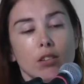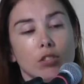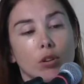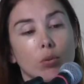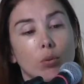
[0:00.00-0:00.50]

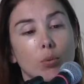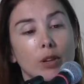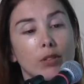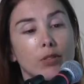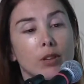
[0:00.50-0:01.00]
So
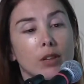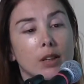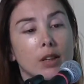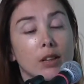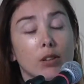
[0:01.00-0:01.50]
one of
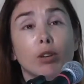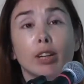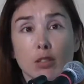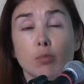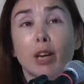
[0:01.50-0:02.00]
the
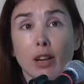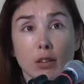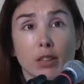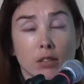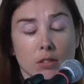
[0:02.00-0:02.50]
greatest
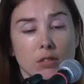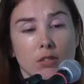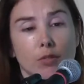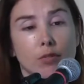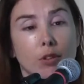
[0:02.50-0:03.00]

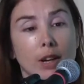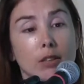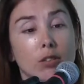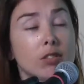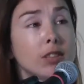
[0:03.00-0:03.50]
barriers for
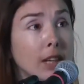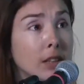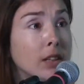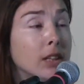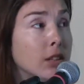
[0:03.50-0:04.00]

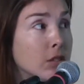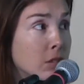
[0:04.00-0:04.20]
understanding